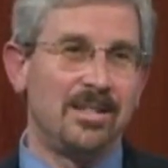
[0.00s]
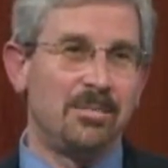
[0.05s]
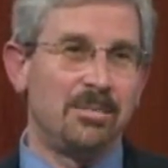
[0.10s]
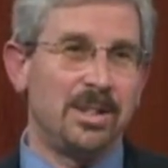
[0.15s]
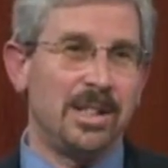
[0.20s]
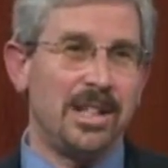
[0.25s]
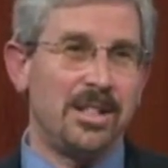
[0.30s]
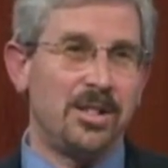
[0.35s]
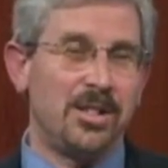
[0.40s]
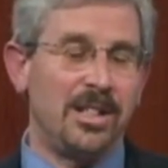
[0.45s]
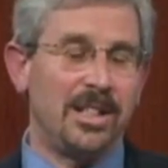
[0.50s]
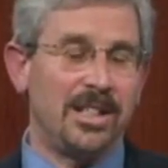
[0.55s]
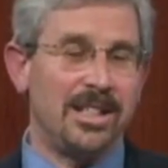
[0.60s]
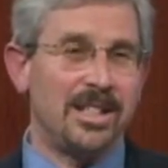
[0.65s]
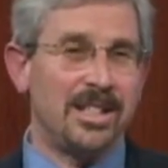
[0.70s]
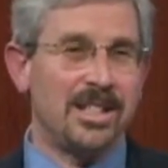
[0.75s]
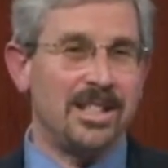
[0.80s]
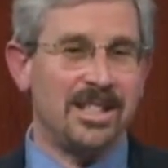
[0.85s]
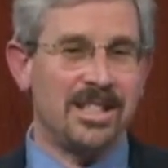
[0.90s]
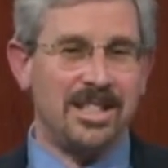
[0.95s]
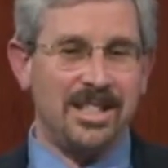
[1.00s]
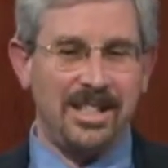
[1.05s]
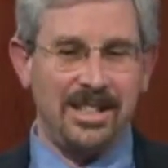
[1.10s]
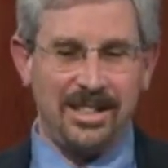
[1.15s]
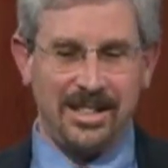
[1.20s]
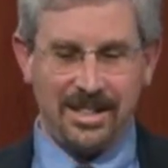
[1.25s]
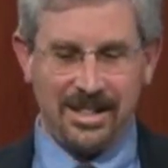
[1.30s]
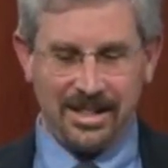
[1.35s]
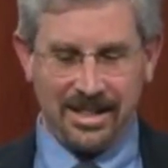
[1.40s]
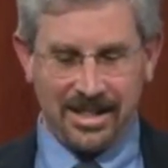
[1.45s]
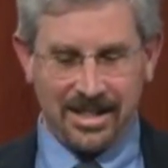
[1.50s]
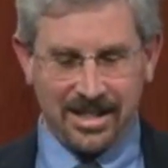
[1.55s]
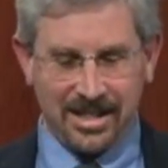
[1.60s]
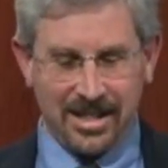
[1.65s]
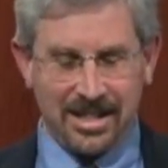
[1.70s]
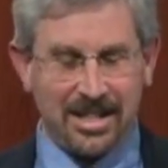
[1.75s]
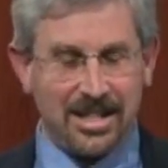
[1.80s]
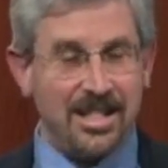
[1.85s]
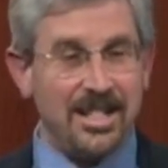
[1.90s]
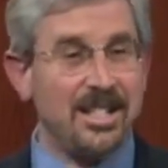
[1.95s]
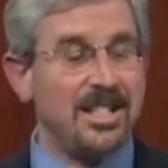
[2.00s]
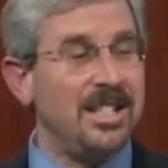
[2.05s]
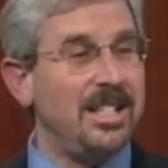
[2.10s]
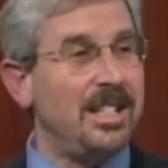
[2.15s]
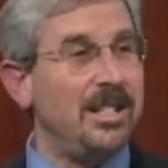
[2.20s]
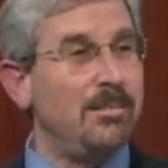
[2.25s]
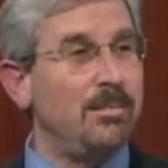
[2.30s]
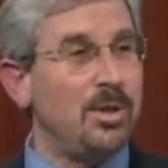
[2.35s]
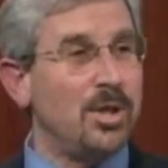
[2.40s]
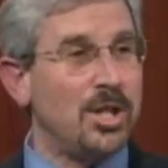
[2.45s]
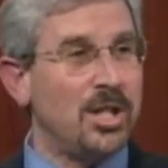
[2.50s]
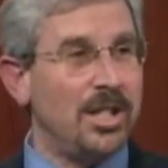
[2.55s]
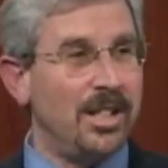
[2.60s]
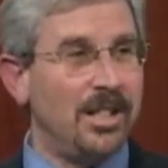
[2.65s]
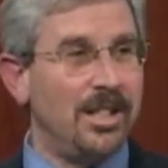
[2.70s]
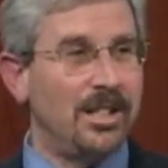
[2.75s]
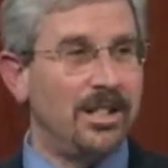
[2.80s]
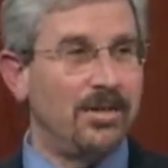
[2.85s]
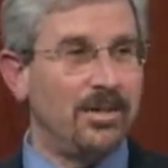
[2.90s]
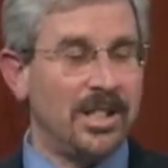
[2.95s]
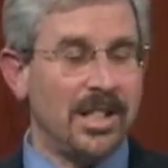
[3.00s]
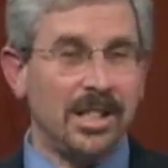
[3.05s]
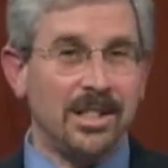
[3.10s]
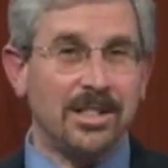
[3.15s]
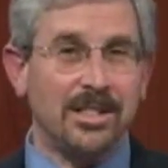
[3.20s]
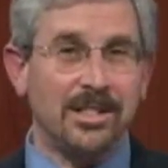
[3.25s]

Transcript: pleasure it is to sit in such an esteemed chair of Dr.